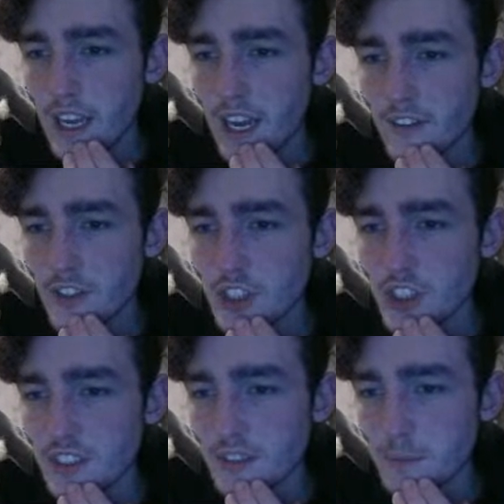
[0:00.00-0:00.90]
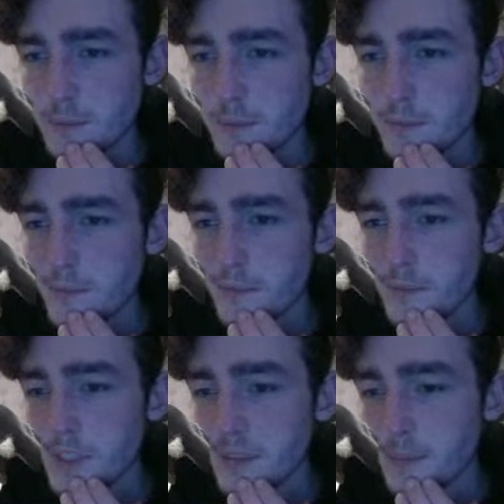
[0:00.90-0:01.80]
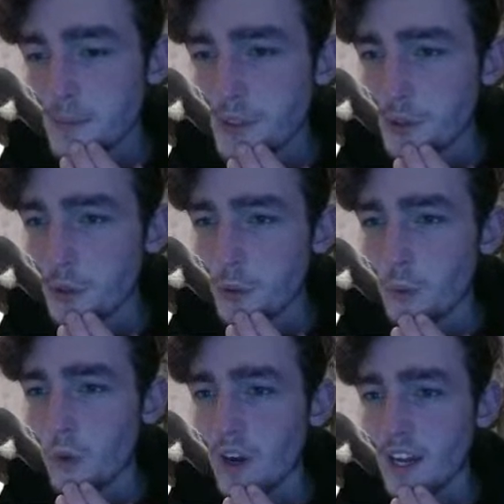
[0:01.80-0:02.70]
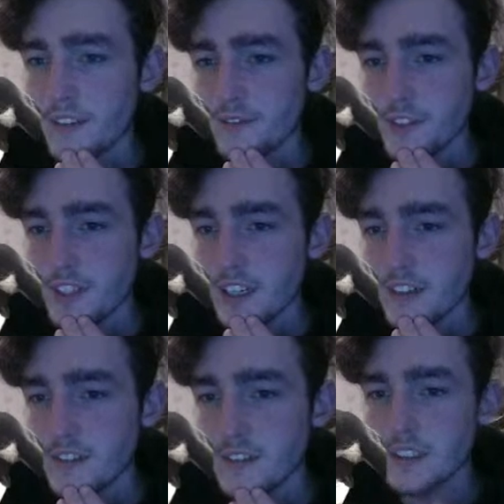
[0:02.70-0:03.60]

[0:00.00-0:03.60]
it just be pure white for now.